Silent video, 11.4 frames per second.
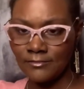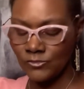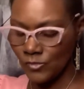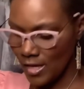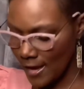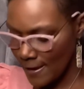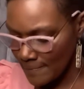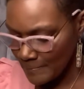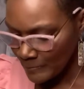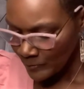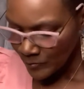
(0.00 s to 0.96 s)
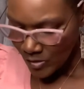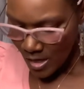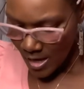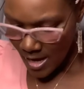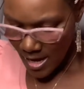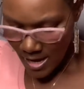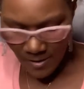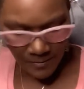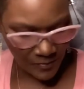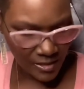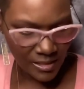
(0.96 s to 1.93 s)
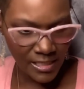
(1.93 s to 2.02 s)
okay um
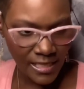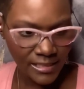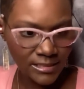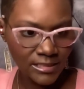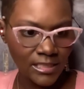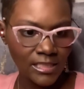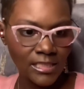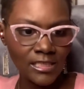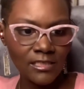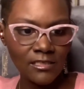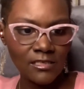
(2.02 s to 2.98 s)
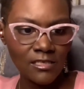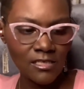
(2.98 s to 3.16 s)
the next thing